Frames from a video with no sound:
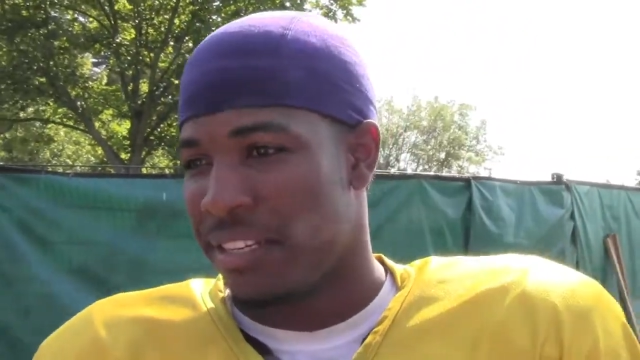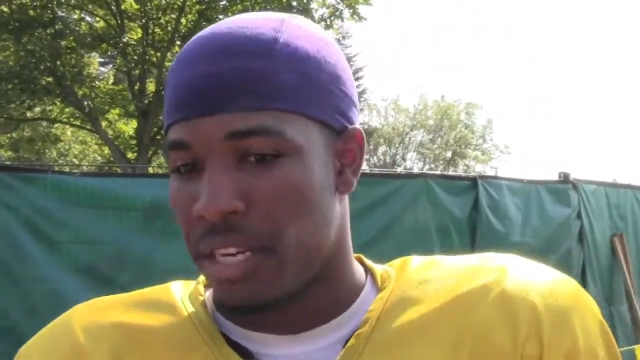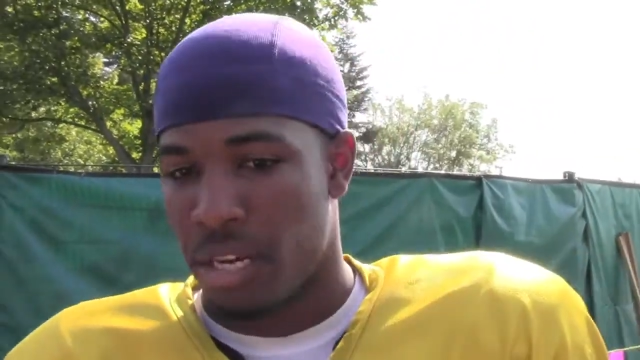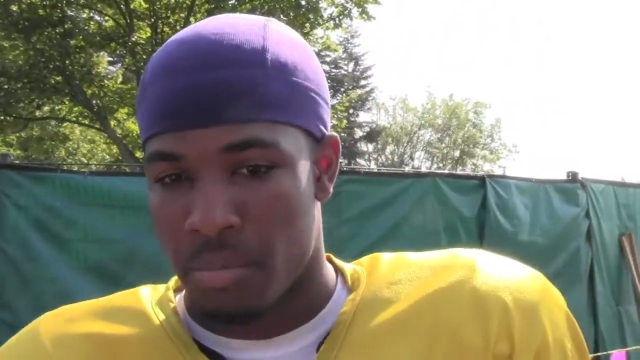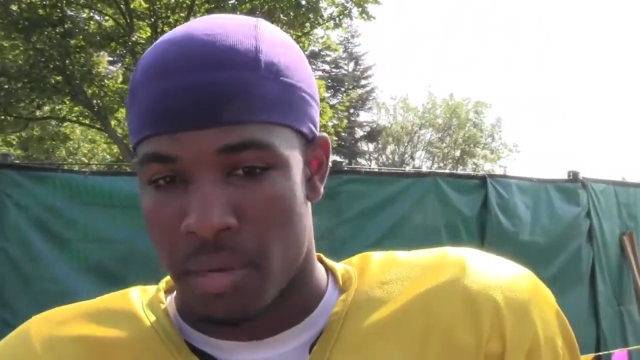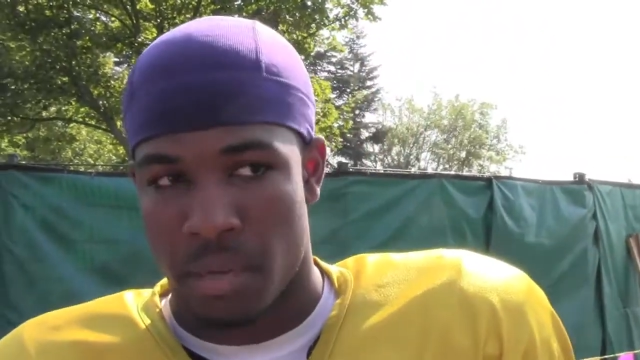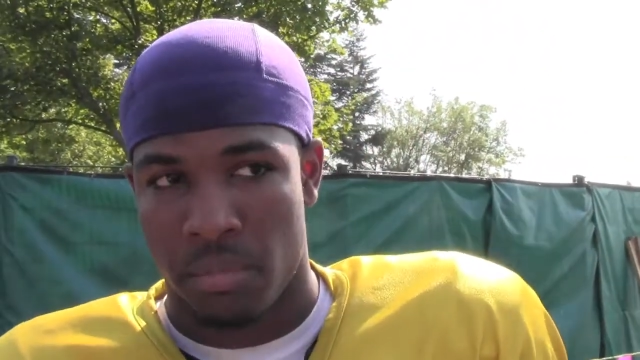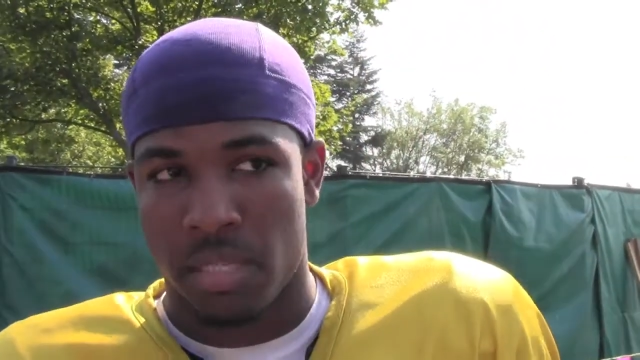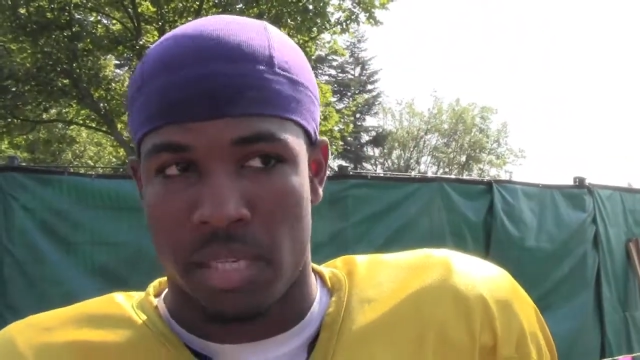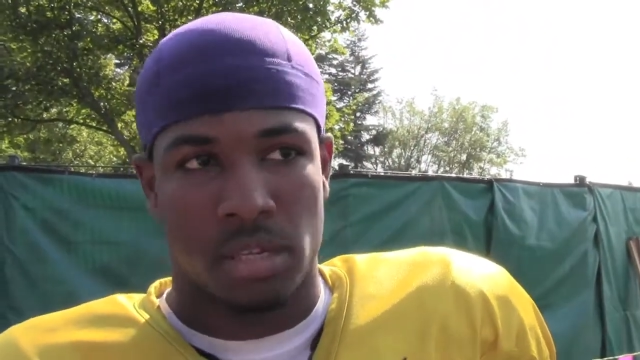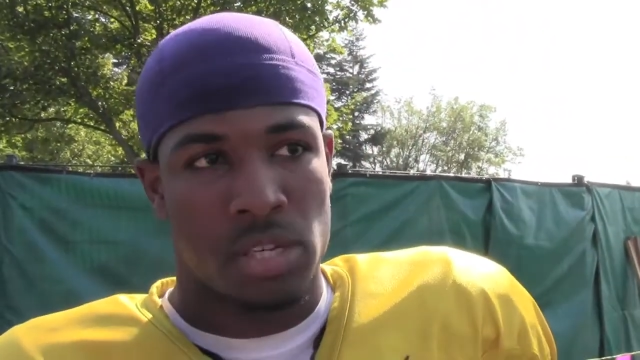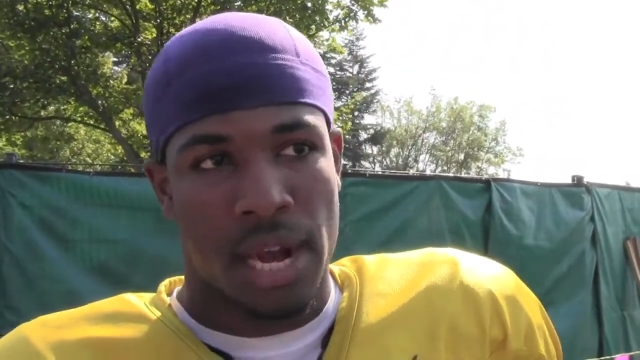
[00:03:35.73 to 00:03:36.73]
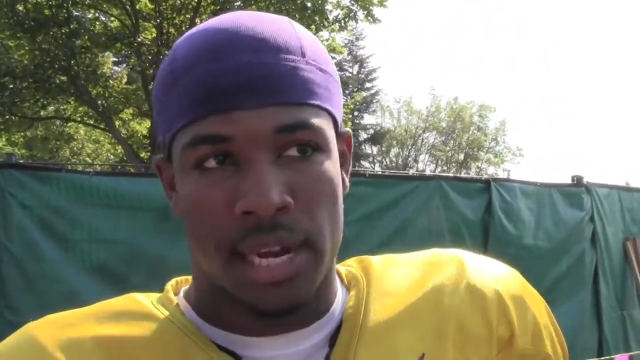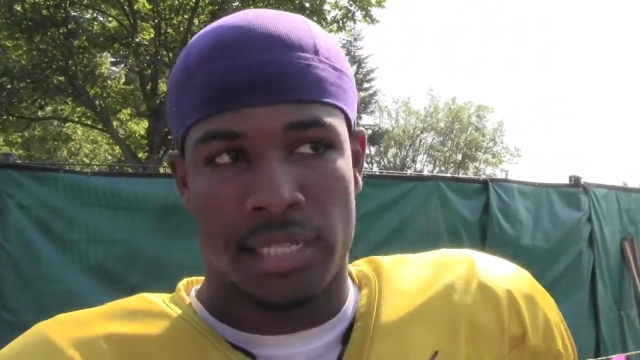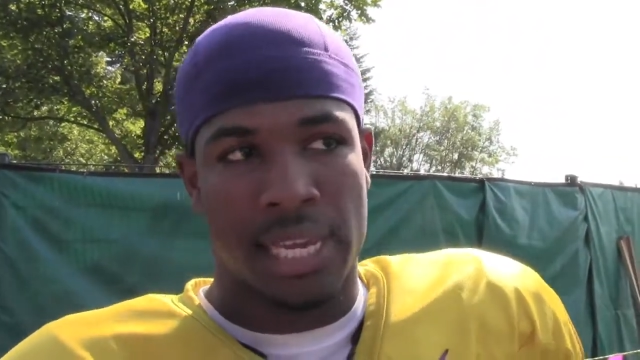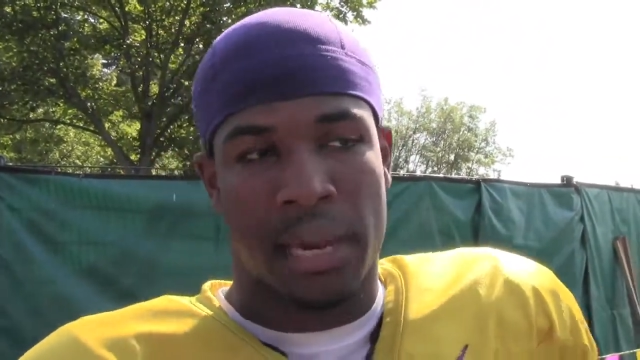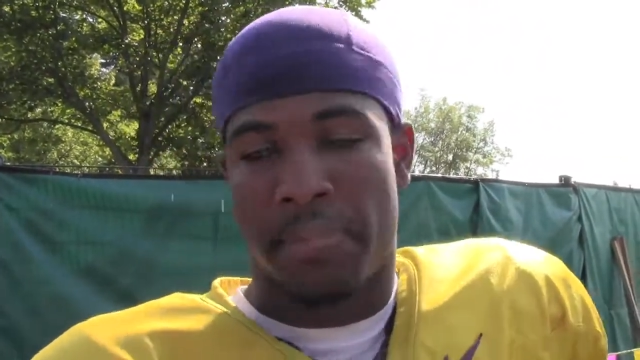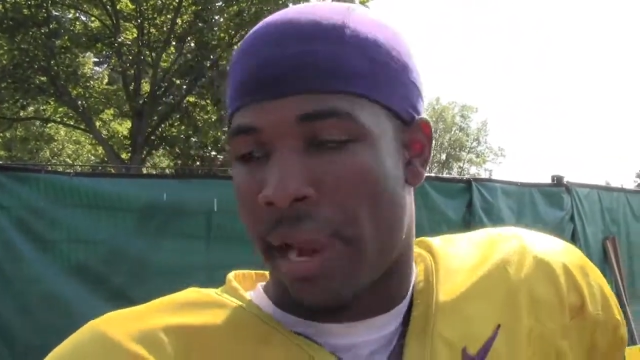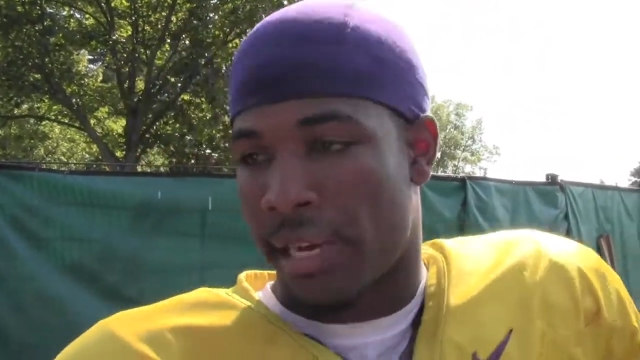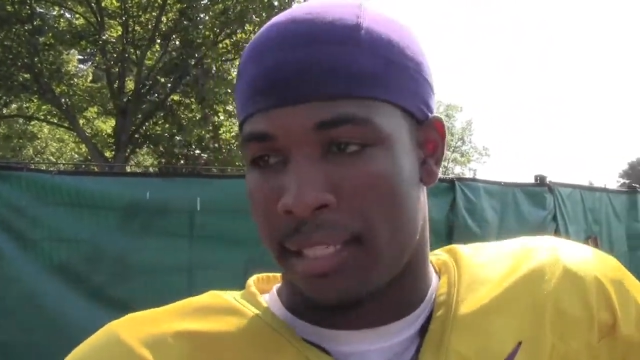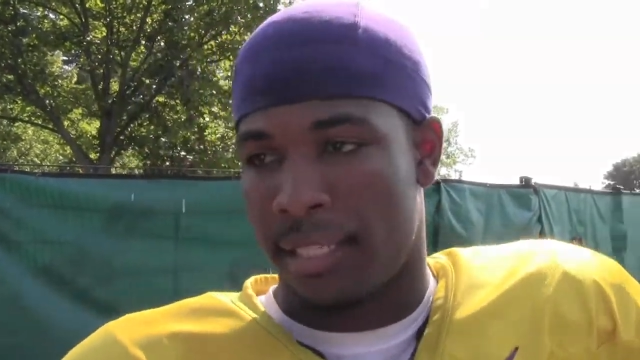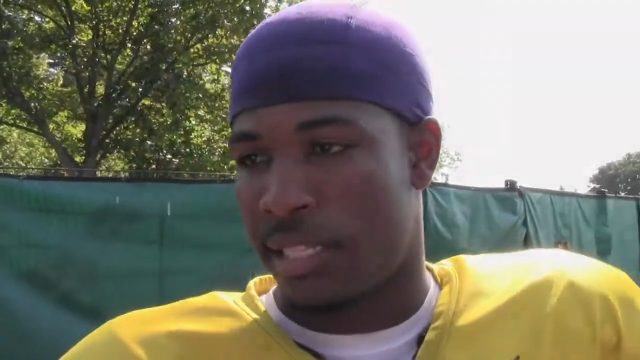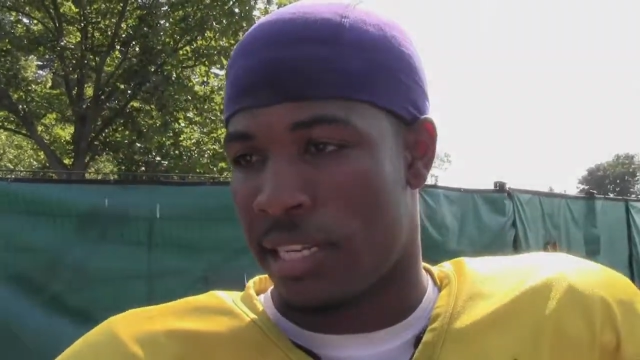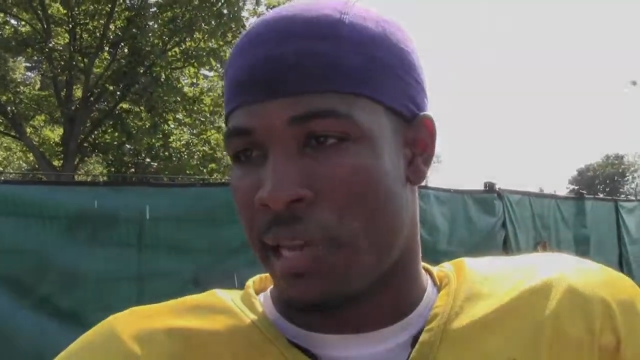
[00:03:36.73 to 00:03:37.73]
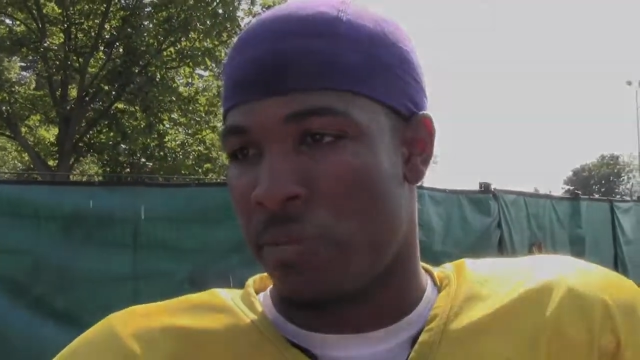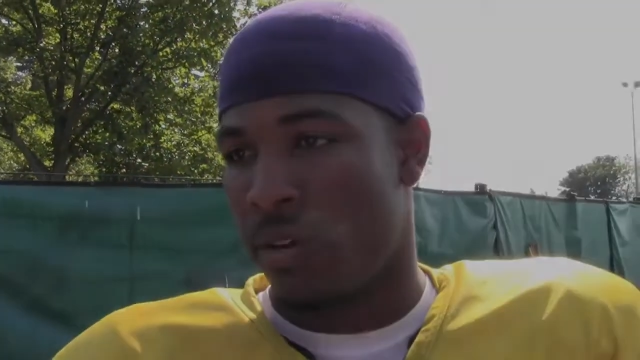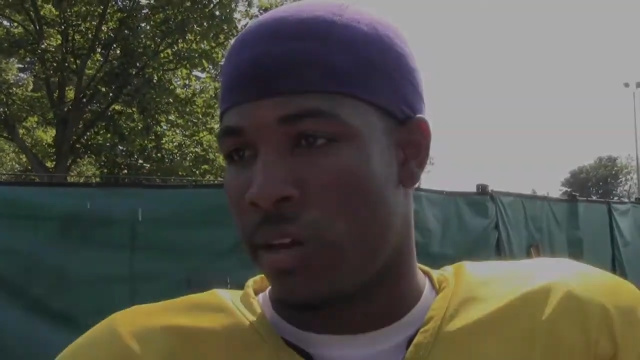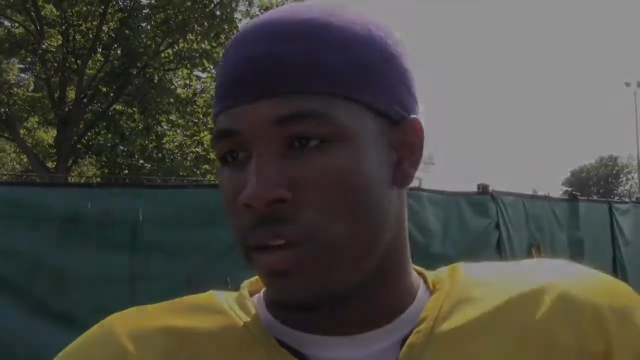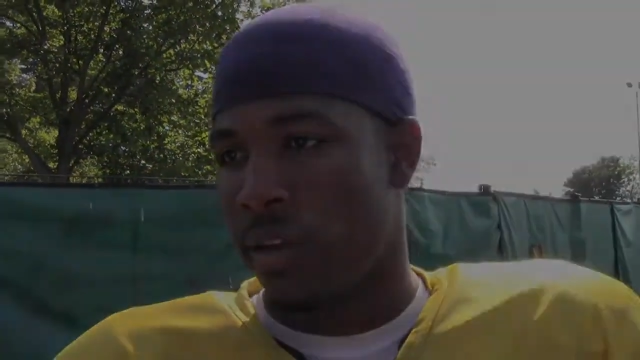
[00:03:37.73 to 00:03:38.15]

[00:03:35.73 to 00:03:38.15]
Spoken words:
you know, but you still try to attack practice the same.